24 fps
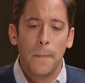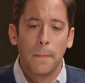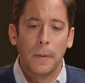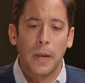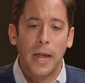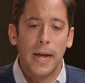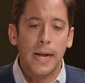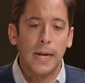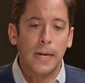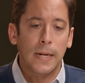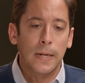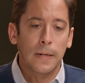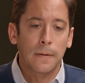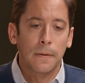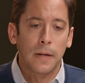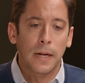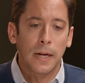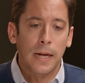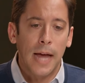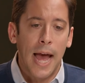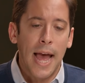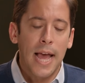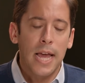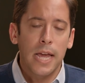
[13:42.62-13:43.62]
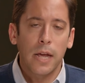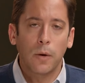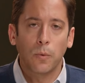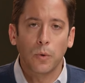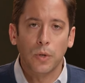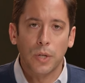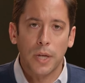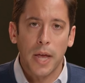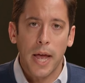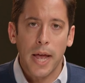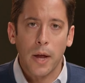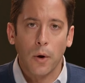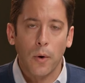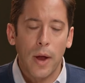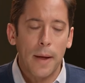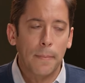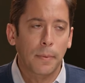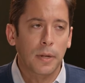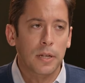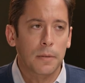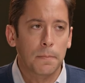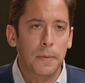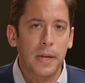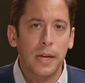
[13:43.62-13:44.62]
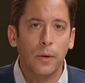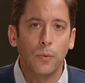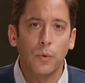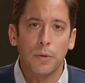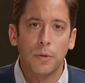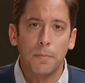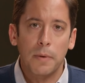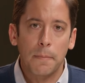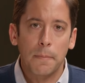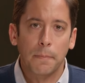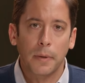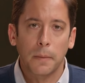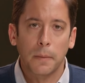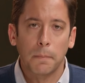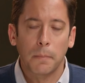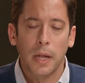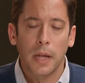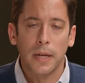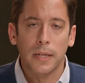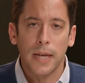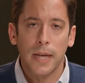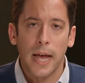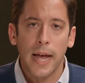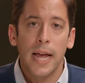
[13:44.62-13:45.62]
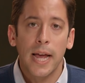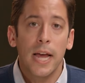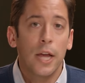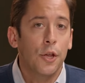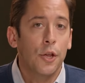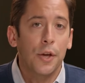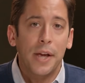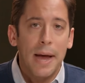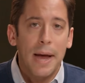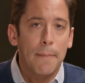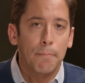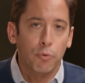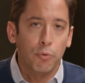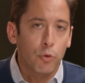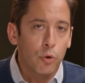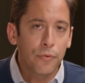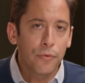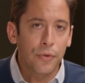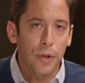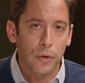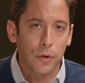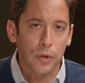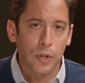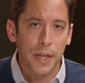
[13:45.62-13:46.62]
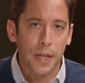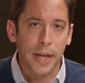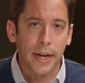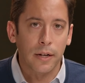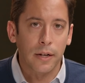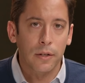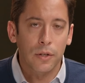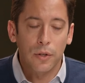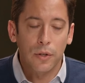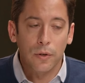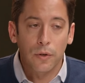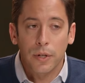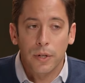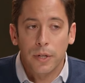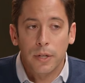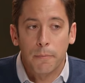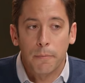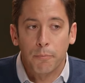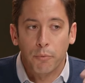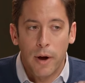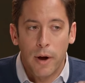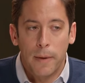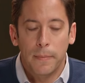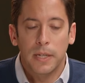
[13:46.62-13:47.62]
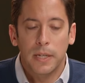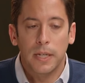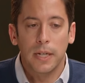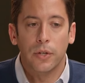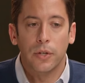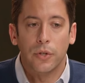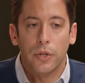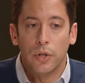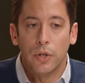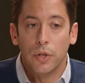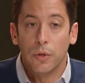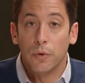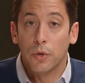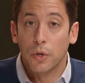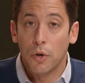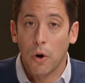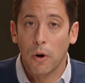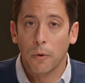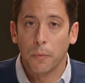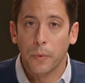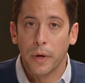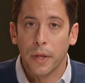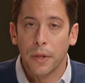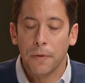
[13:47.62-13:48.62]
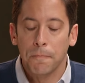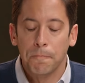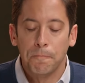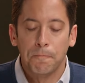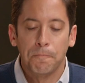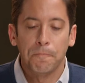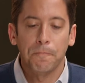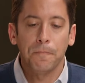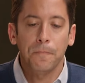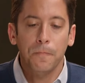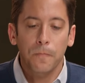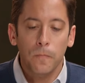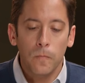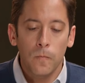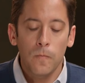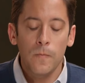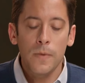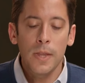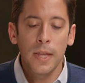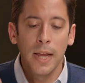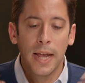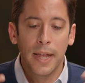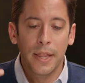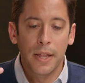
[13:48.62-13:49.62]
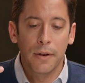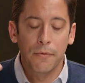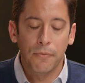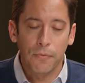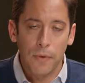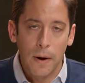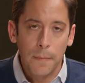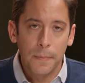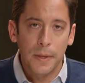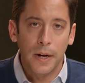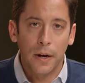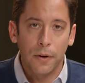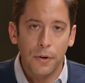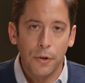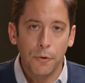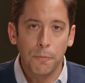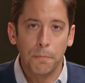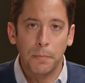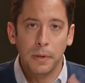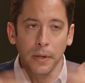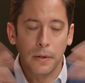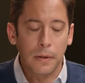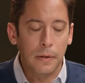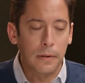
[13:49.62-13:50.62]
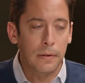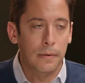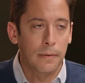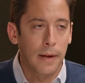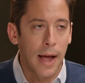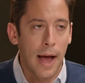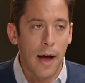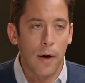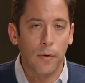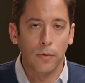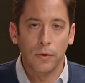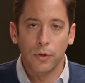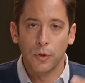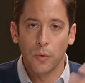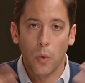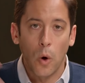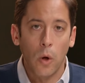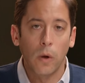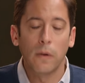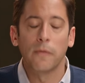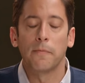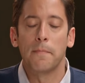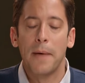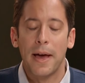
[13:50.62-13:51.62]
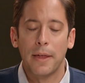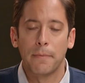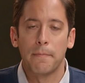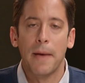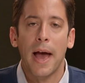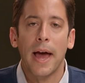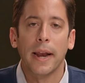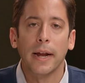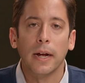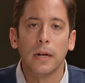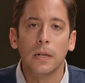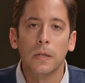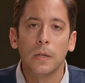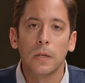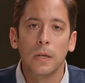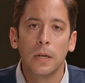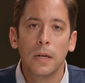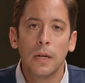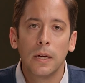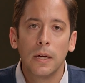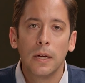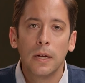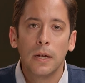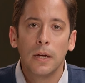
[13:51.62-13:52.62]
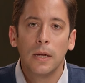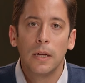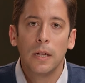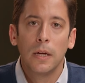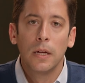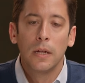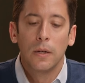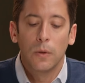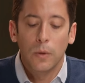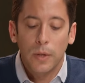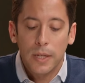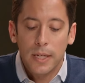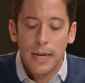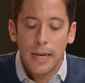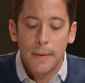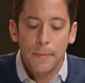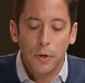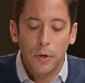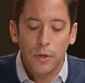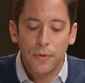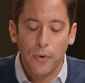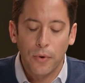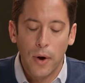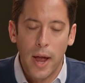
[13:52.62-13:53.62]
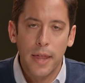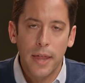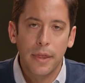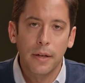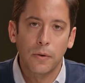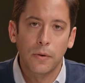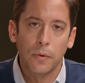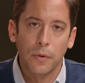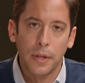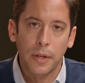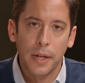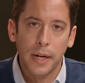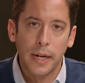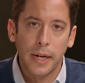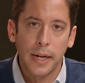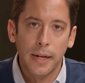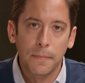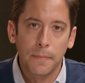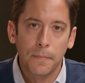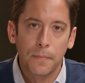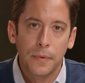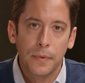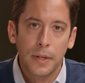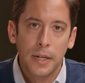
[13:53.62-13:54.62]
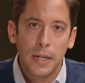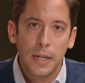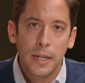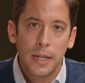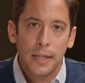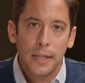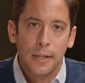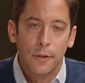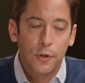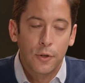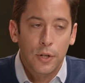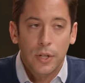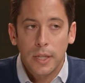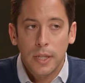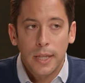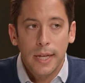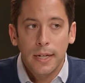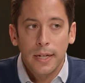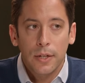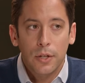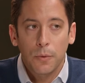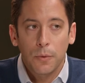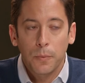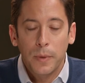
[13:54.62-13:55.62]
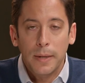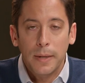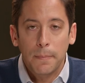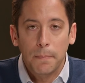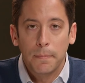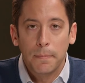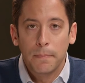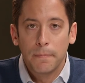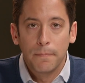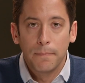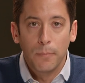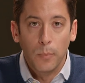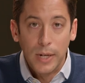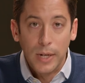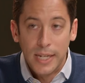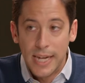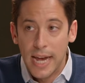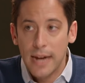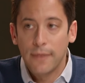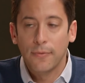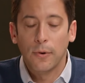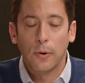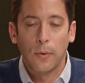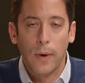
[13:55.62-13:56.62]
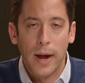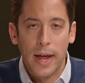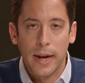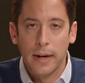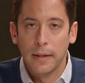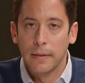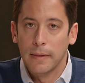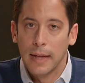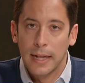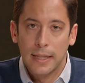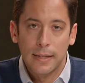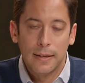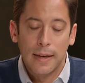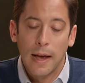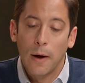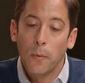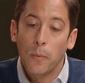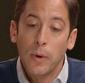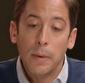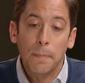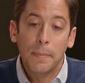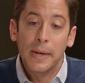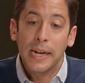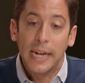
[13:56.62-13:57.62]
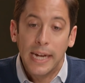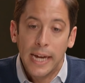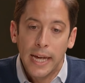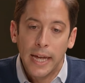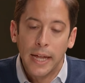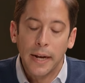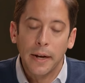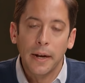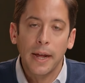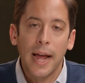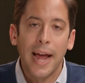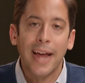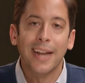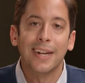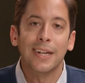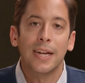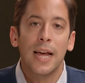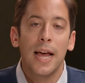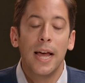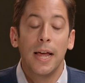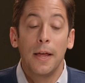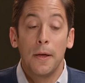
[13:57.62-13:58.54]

like uh, A equals A or A plus B equals B plus A. You can't prove those things. They're just the premises that you start with. And then from there, you build out to all of mathematics. Well, the same goes for ethical thinking. They're just things that we, we take for granted. That's how we begin. And